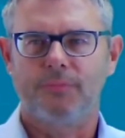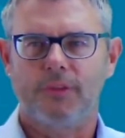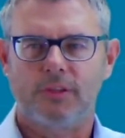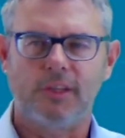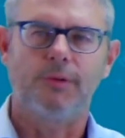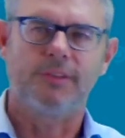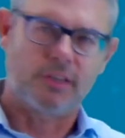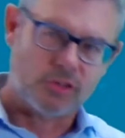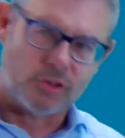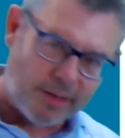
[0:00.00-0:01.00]
There is a
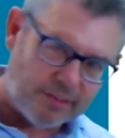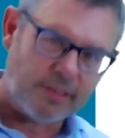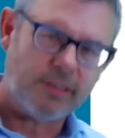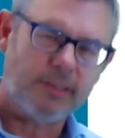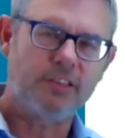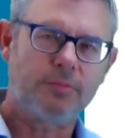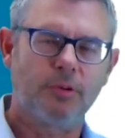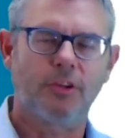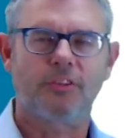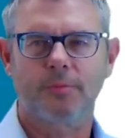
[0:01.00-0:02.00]
chromatical
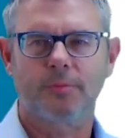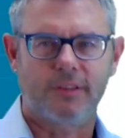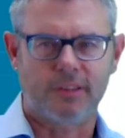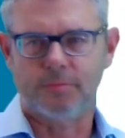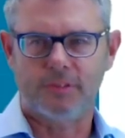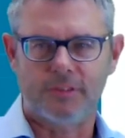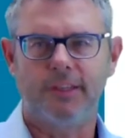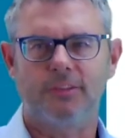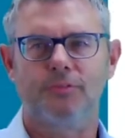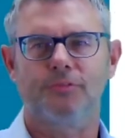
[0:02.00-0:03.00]
dispersion, but this would
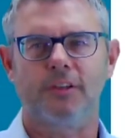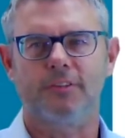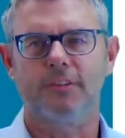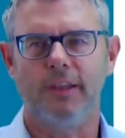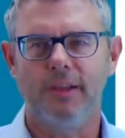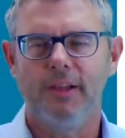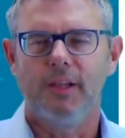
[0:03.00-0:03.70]
lead too far today.